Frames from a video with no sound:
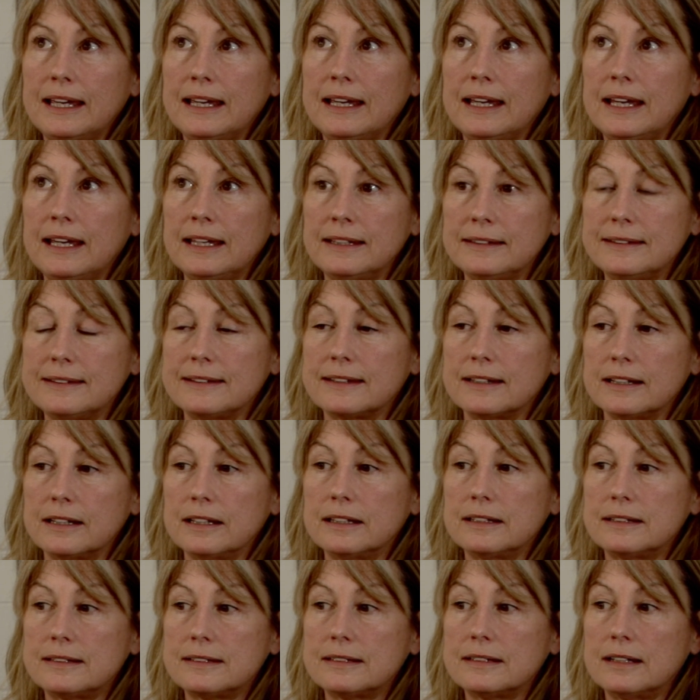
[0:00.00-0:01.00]
is
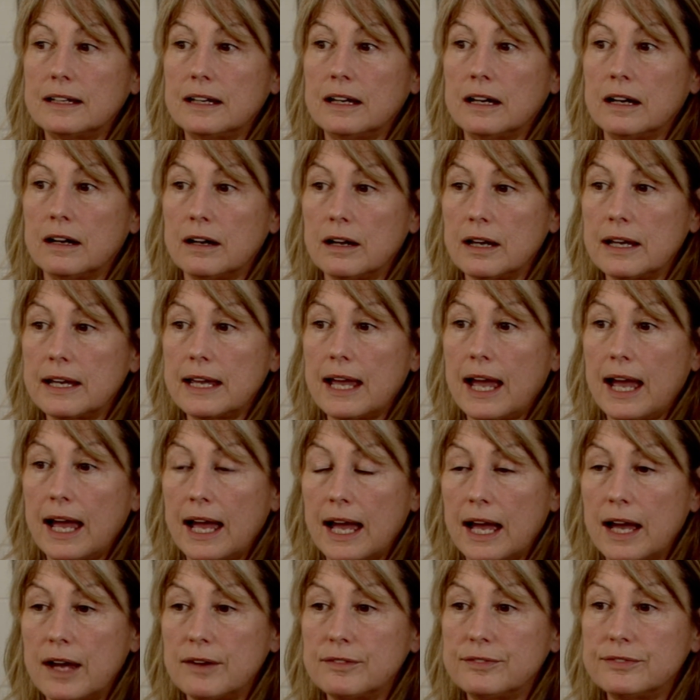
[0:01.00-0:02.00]
that I
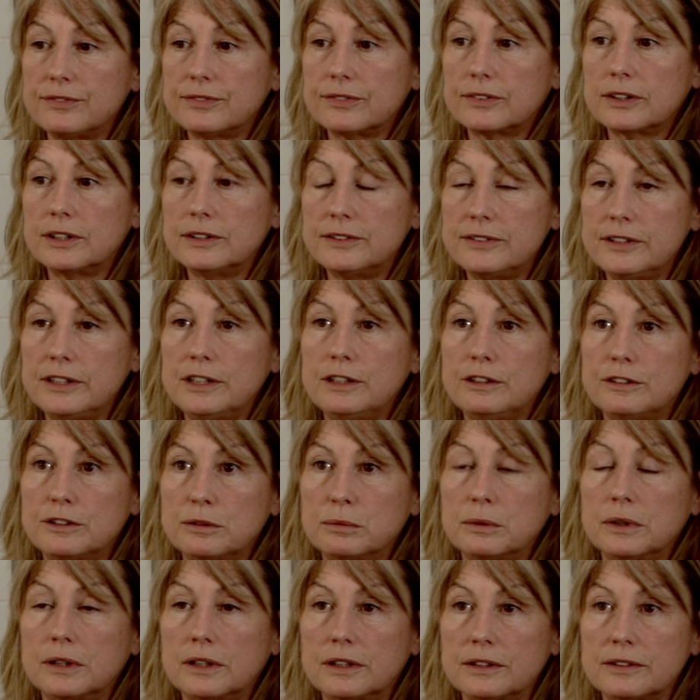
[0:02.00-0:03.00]
have continued to
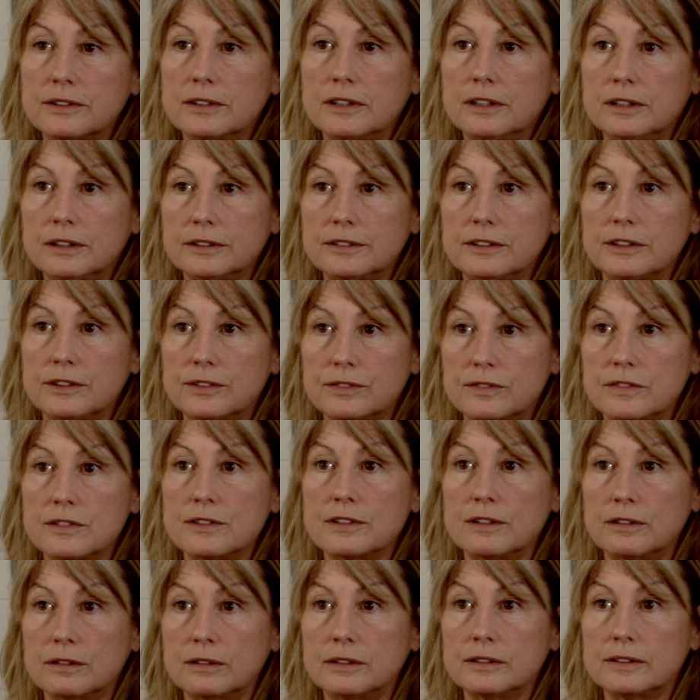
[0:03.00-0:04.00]
work as an artist for as
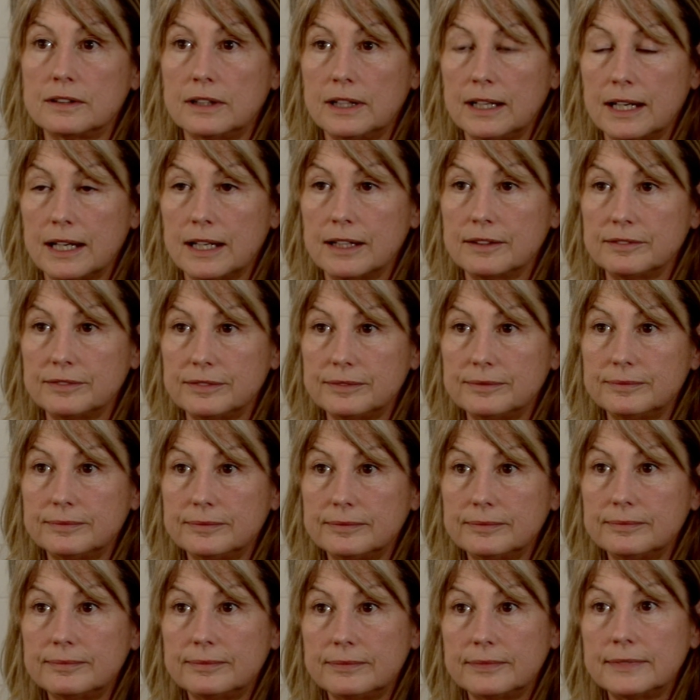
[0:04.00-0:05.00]
long as I have.
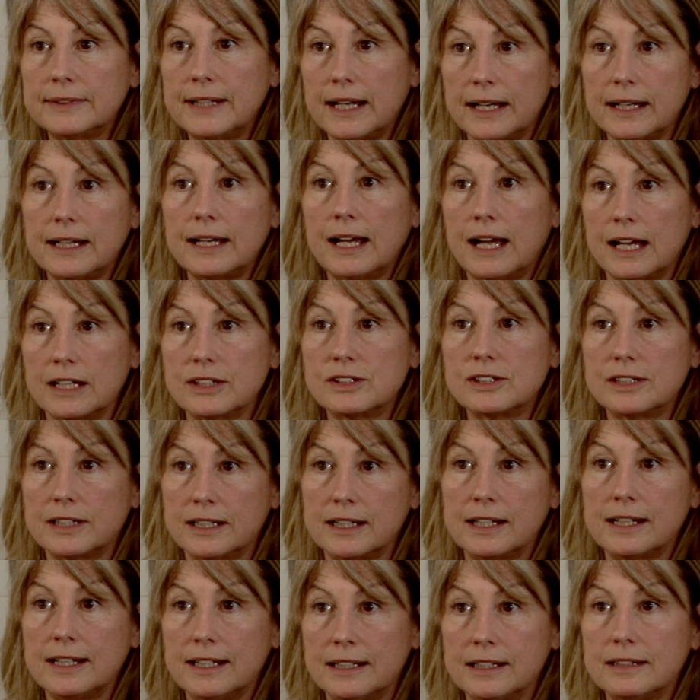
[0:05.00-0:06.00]
That
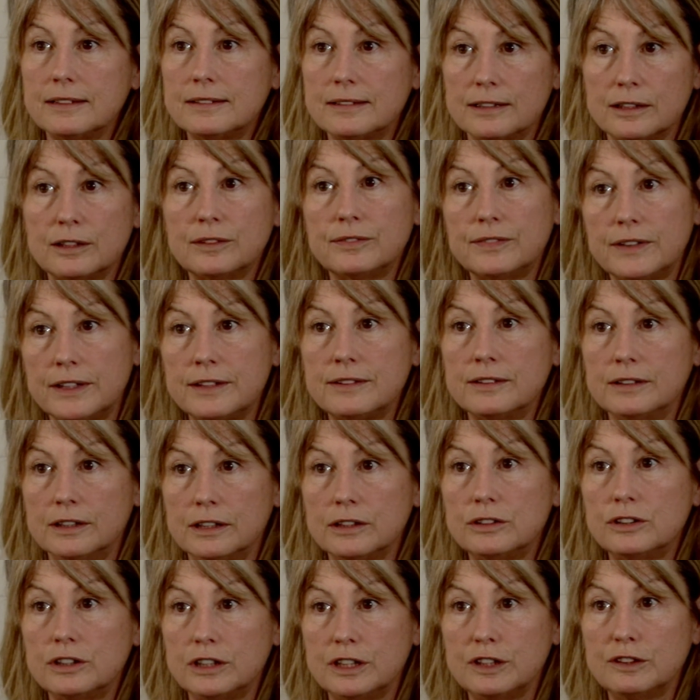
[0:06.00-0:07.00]
actually in itself is an
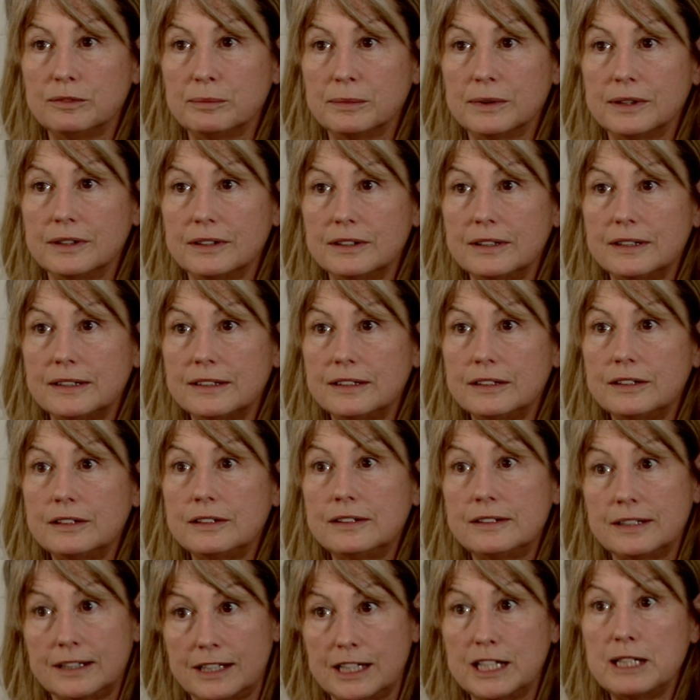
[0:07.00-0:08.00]
achievement,
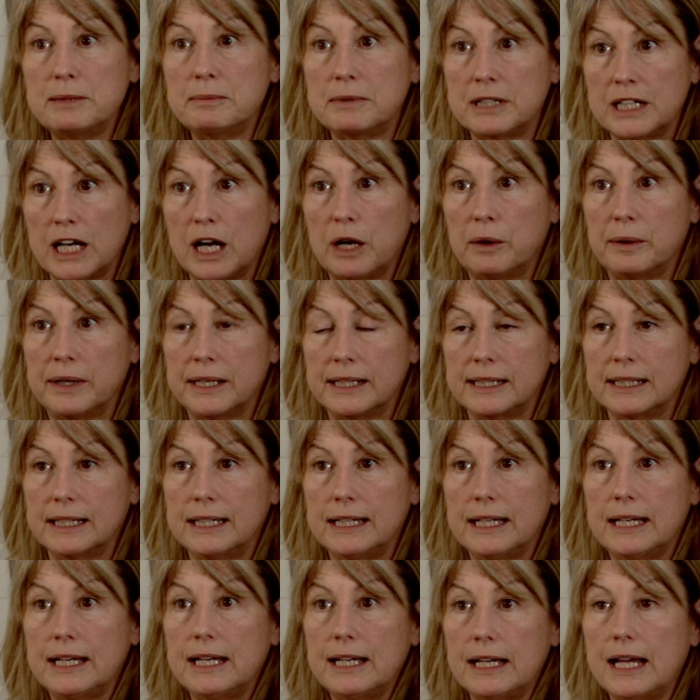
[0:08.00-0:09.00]
to keep going
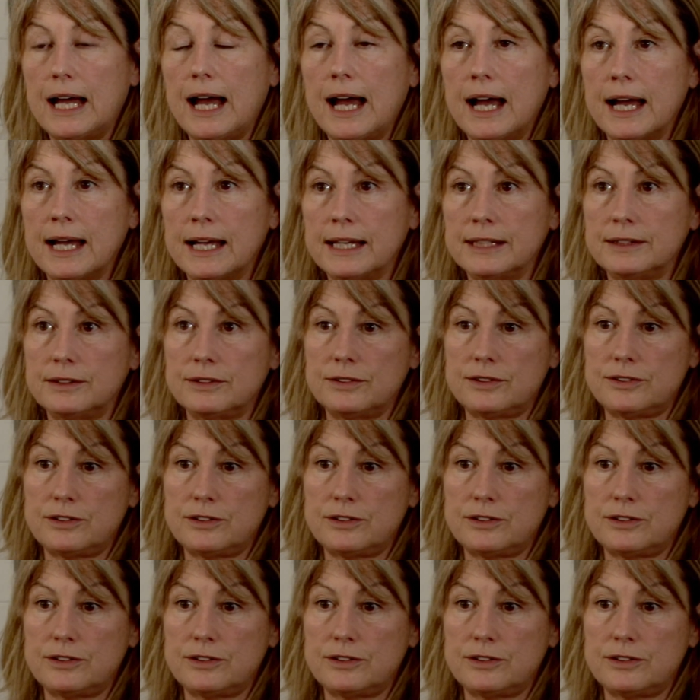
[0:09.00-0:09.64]
and